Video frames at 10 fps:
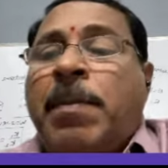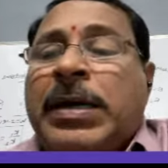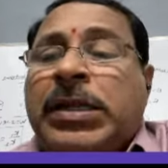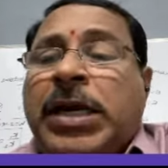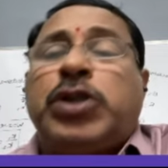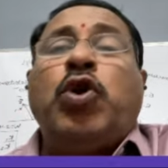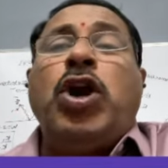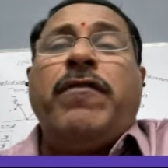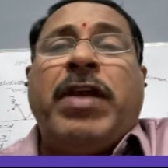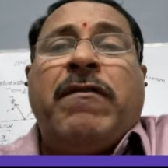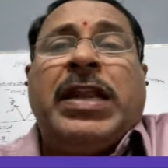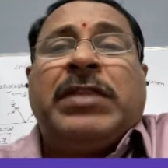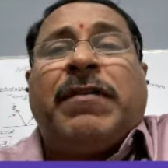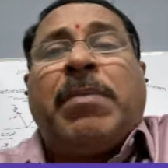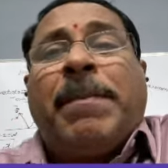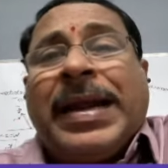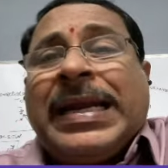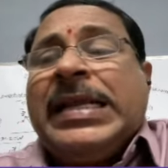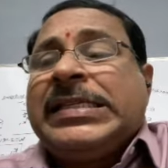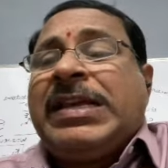But threshold wavelength for
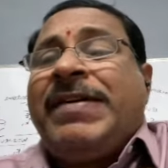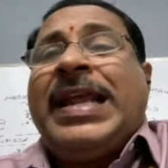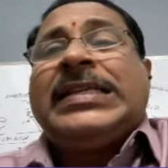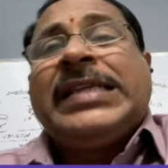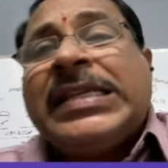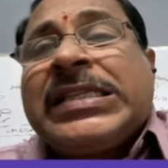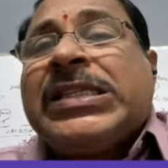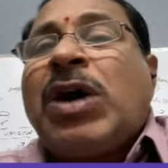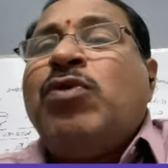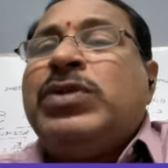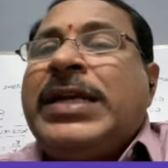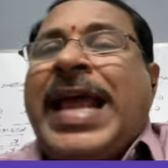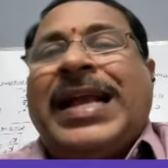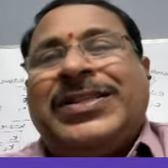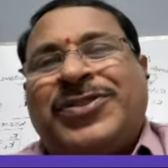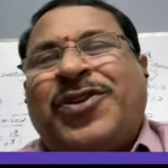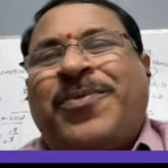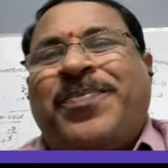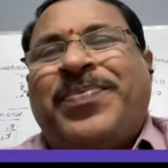metal is given as 6000 angstrom.